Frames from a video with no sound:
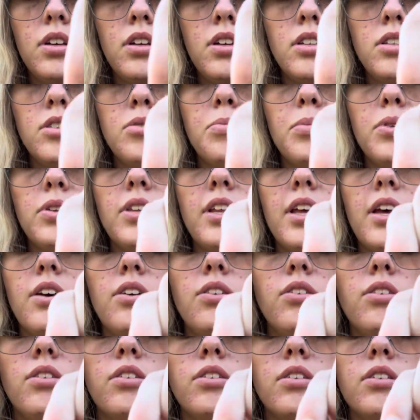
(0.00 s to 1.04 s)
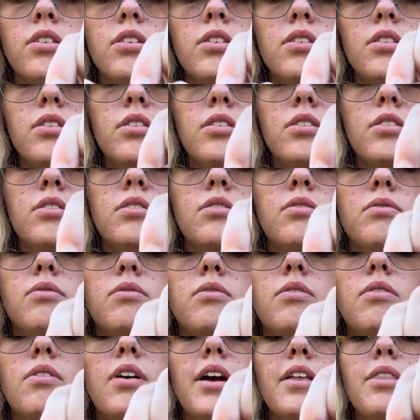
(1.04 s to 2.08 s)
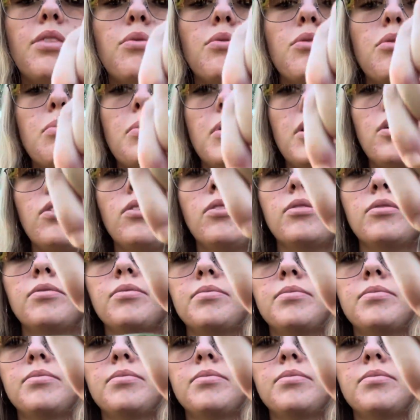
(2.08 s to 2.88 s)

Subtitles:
is put that hook right through the middle.